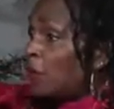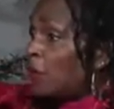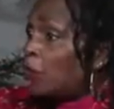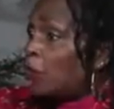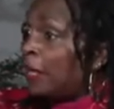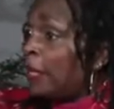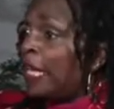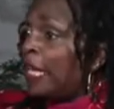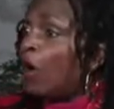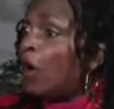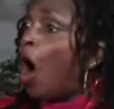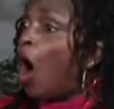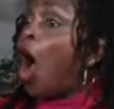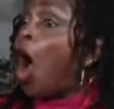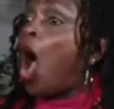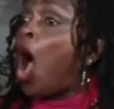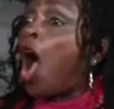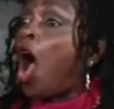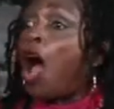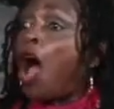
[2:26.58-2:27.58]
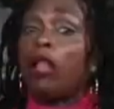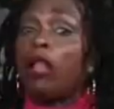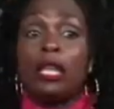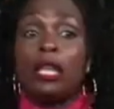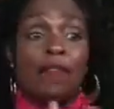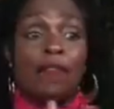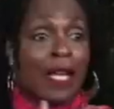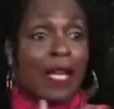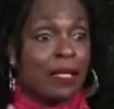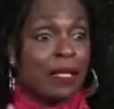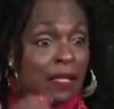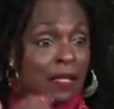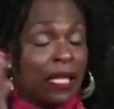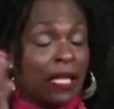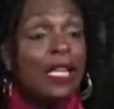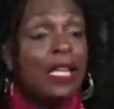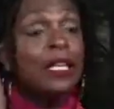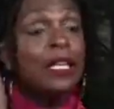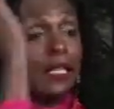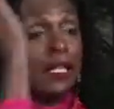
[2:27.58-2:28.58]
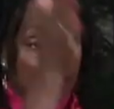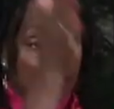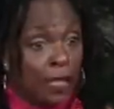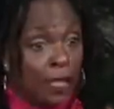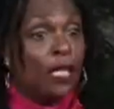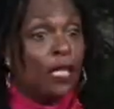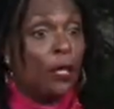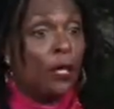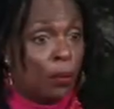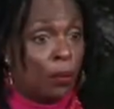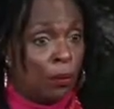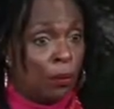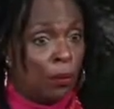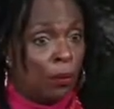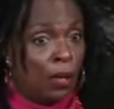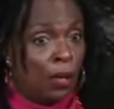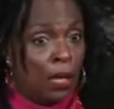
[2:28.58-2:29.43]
over me, all of us see you.